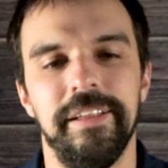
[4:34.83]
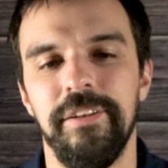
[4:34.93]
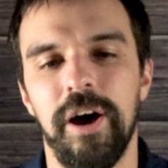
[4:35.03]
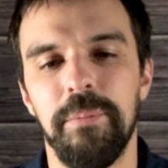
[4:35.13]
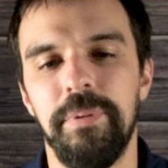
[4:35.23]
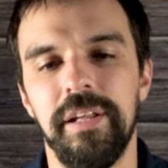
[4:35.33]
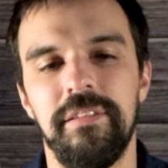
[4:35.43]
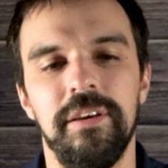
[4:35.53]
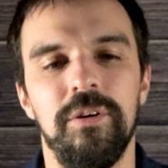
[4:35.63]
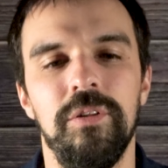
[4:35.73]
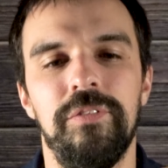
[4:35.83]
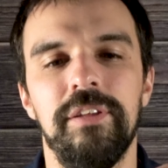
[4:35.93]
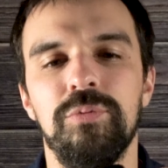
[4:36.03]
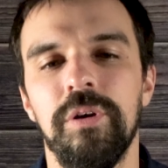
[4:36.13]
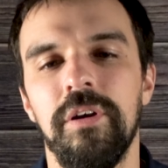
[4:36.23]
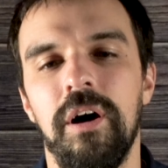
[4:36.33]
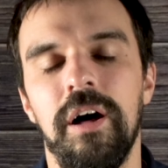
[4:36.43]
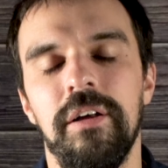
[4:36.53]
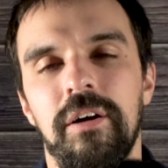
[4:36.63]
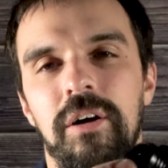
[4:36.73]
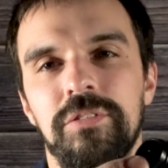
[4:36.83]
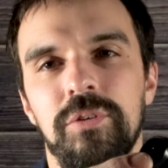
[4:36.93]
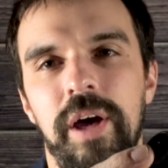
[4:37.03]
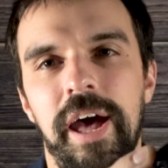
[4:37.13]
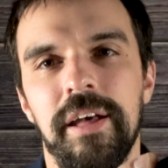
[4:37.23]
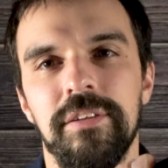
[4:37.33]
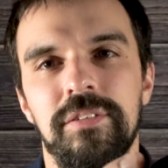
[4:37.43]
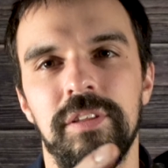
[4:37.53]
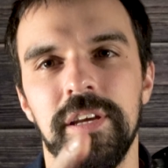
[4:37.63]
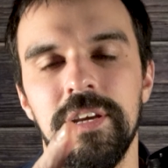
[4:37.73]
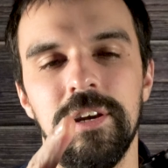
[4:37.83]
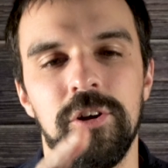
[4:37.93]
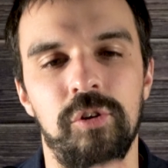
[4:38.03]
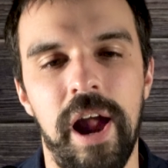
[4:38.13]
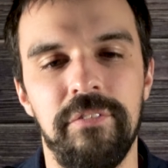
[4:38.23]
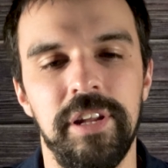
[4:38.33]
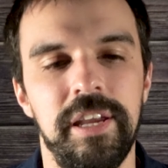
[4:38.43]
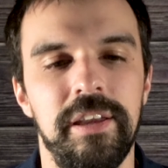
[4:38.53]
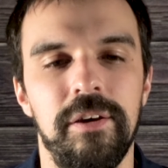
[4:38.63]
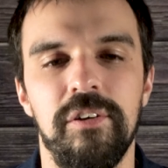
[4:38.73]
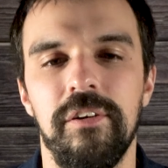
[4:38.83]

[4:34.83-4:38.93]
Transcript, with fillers: Not a big deal. This one also has the gravity